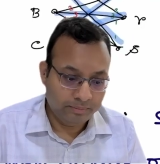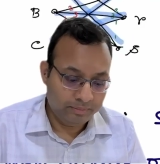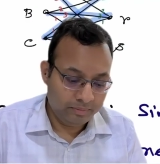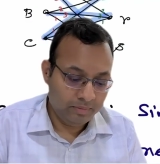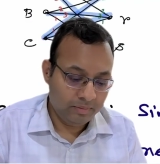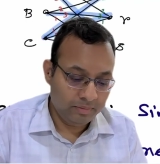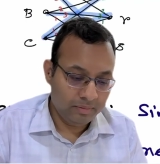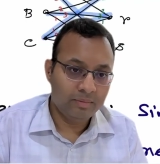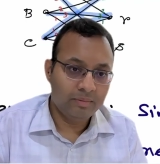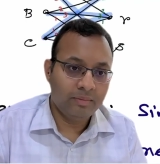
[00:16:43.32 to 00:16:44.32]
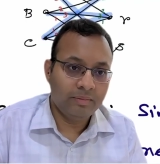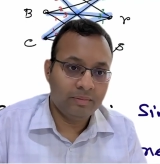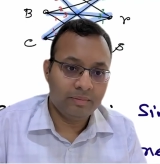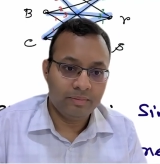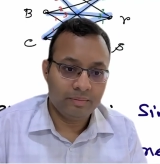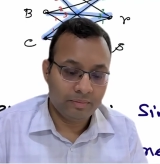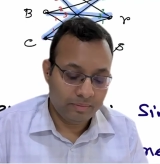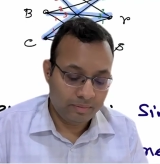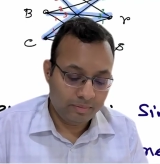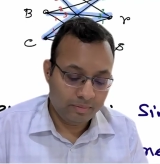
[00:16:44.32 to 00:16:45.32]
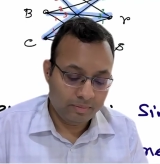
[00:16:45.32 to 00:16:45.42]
(silence)